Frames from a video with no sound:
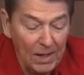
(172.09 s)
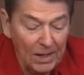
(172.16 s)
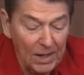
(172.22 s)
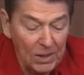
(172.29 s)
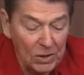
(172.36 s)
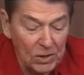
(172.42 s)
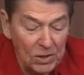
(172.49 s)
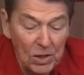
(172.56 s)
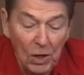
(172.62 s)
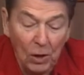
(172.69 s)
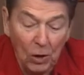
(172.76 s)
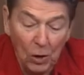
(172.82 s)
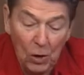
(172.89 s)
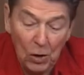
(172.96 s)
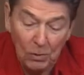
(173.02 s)
cases,
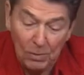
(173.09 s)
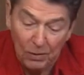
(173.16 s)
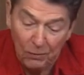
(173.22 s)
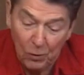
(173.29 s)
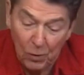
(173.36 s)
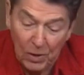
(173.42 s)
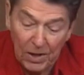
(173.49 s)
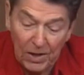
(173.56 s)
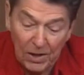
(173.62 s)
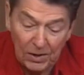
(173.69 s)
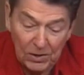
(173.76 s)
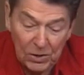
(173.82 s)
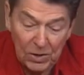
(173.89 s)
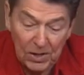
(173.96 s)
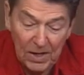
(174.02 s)
long before
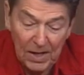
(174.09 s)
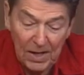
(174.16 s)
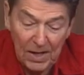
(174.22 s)
adults.